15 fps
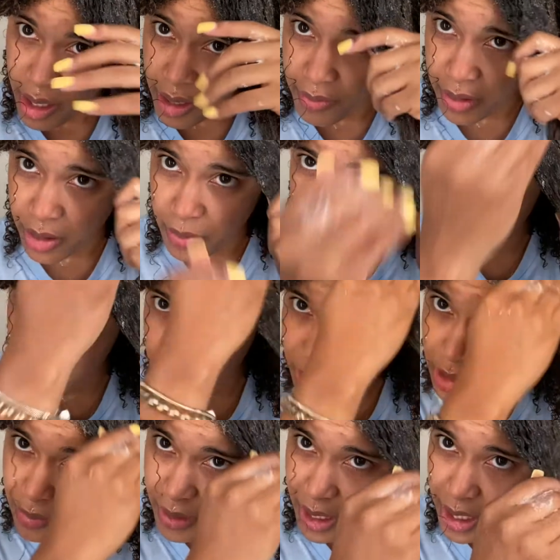have a little bit too much
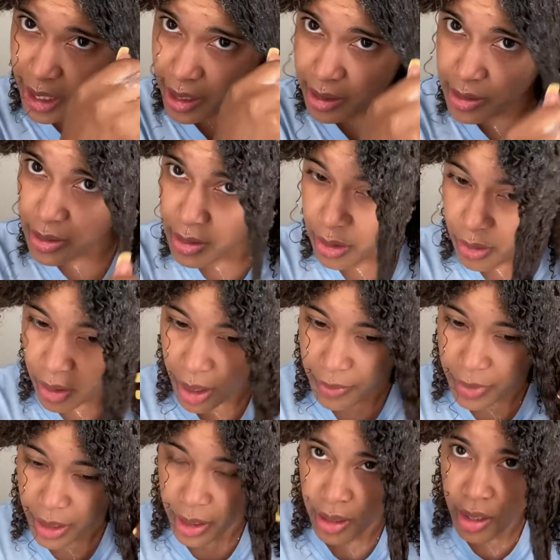on my hands, so I'm
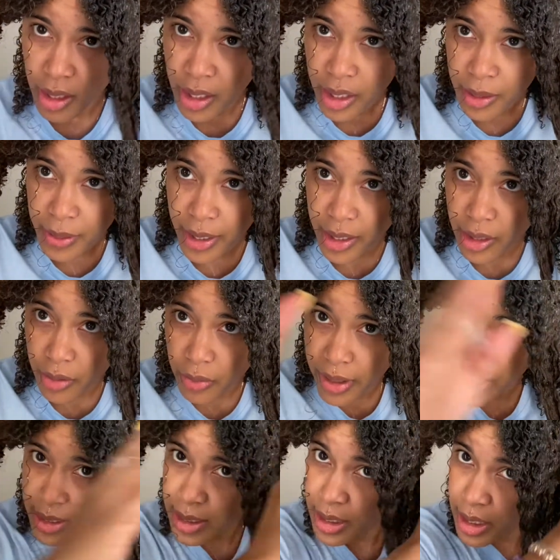gonna get the
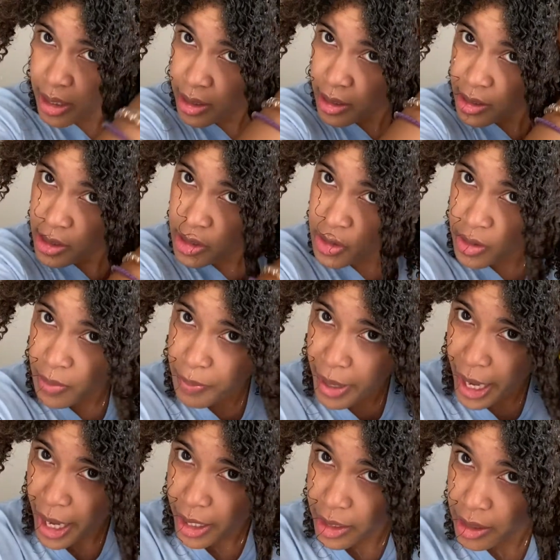rest to the
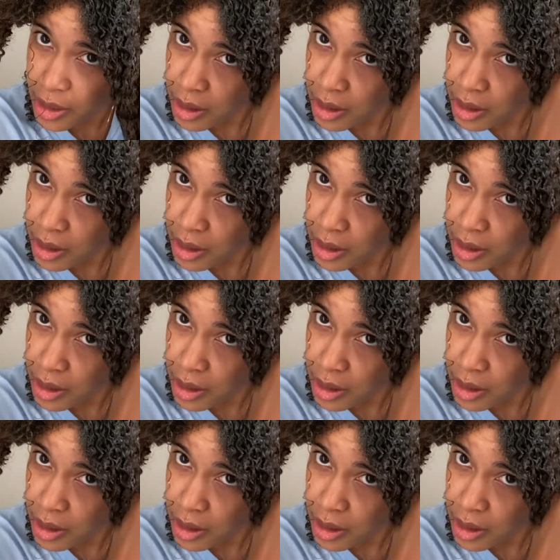back.